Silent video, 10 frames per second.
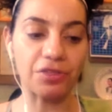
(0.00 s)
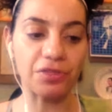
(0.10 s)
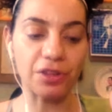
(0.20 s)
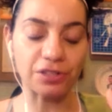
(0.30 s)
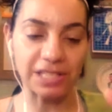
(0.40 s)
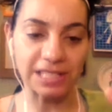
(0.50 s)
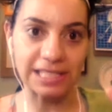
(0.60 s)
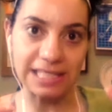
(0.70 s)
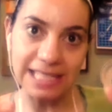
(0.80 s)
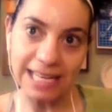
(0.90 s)
there's a
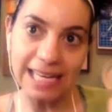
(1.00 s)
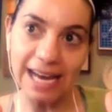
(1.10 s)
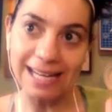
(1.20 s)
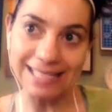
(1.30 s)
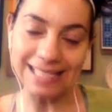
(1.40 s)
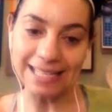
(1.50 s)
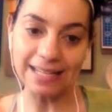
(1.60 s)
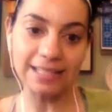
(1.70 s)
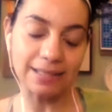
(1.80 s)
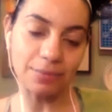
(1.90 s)
sticky
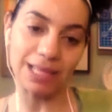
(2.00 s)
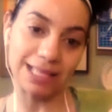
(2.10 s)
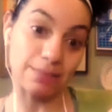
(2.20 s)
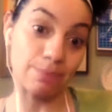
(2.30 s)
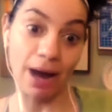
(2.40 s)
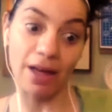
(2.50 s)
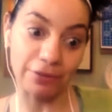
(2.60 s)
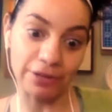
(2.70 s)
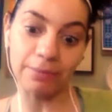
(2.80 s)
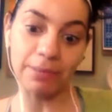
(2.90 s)
idea, something that's
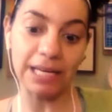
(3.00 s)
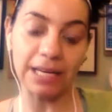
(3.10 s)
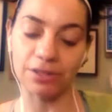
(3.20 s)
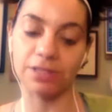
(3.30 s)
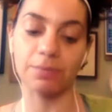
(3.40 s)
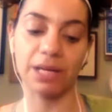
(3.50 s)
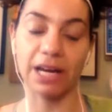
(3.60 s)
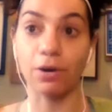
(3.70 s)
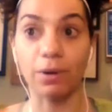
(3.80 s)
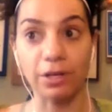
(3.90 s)
bothering me or something
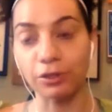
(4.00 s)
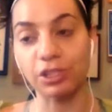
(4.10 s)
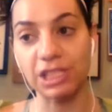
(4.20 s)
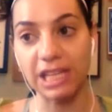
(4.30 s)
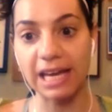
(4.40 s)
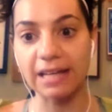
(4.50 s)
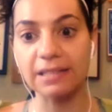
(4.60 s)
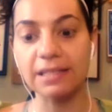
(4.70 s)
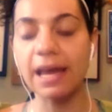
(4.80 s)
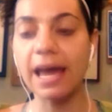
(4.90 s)
I don't
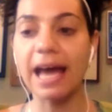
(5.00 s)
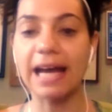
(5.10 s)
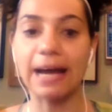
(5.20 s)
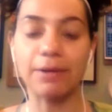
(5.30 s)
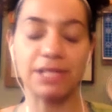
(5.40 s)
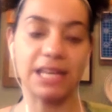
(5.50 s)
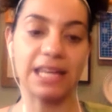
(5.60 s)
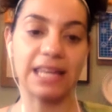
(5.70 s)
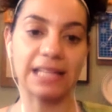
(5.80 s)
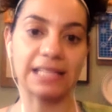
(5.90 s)
understand. And I would say
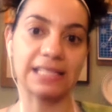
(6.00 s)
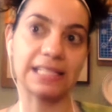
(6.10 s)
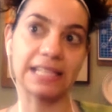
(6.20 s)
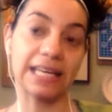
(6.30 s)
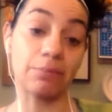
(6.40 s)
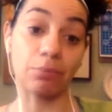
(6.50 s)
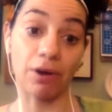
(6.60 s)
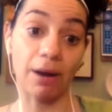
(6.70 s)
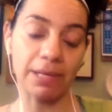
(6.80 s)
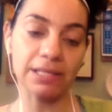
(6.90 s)
that's a sticky
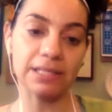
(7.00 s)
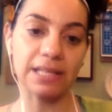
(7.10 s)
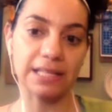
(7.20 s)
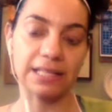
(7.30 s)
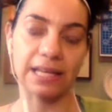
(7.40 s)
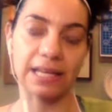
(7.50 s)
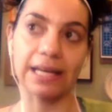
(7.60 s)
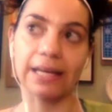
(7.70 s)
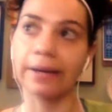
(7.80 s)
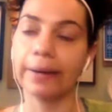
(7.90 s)
premise. That's like
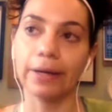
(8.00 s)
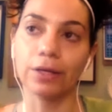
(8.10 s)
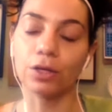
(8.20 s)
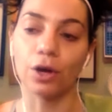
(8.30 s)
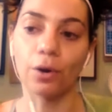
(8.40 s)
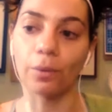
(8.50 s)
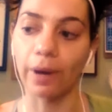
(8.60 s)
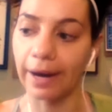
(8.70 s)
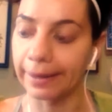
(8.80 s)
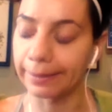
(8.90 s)
you
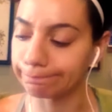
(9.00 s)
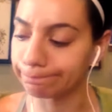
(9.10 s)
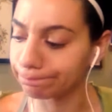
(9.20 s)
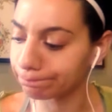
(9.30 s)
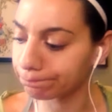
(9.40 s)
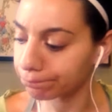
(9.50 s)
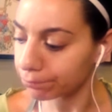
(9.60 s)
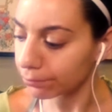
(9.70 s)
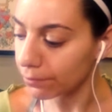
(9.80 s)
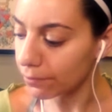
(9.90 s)
know, I'm
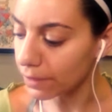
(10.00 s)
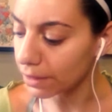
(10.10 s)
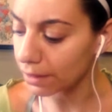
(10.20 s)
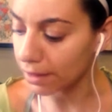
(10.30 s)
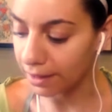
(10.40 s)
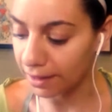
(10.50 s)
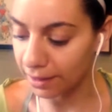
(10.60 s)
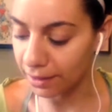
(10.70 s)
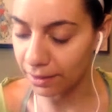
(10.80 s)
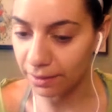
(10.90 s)

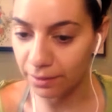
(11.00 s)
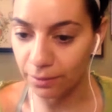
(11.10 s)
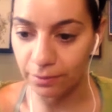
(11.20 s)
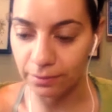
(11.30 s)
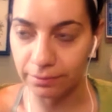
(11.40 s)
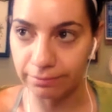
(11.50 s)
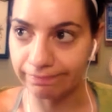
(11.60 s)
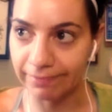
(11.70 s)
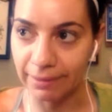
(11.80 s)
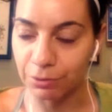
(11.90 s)

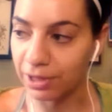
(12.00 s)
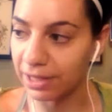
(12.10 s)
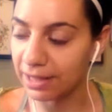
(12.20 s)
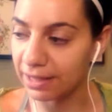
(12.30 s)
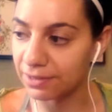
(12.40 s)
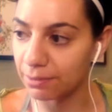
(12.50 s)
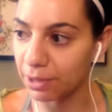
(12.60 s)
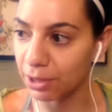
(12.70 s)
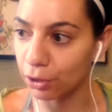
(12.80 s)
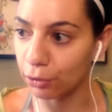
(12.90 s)
trying to think of
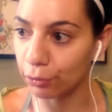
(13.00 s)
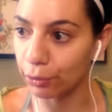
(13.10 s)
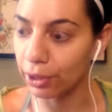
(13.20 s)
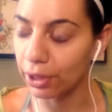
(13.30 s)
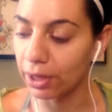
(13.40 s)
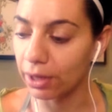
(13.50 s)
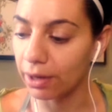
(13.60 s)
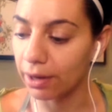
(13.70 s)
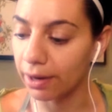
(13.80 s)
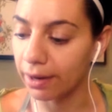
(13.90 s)
something new
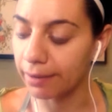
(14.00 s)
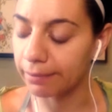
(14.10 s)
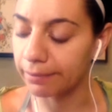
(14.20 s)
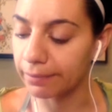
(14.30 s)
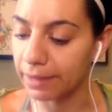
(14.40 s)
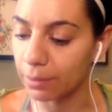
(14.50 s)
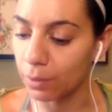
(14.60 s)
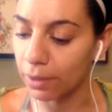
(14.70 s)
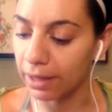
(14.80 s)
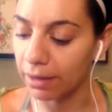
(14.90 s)
that I'm
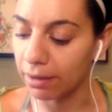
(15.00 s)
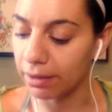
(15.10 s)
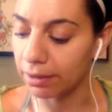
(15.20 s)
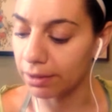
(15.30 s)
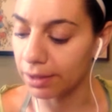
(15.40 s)
working on.